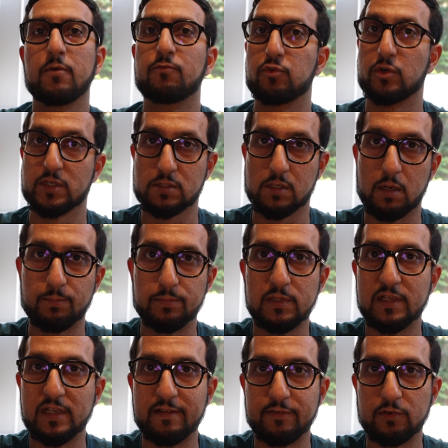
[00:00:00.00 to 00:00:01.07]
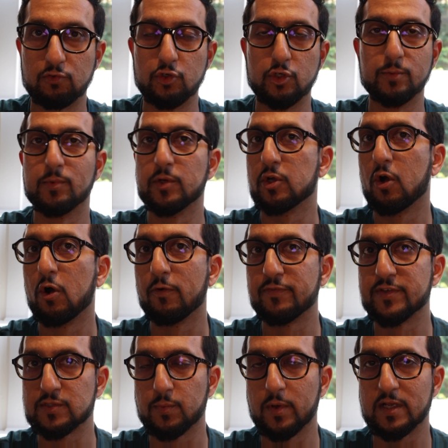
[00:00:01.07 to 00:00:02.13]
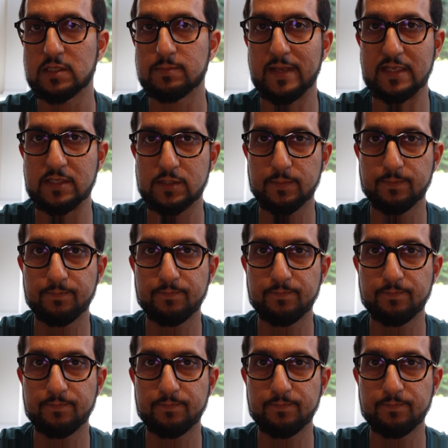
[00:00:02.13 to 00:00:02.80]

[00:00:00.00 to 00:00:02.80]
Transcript: For example, your living room or your office workspace.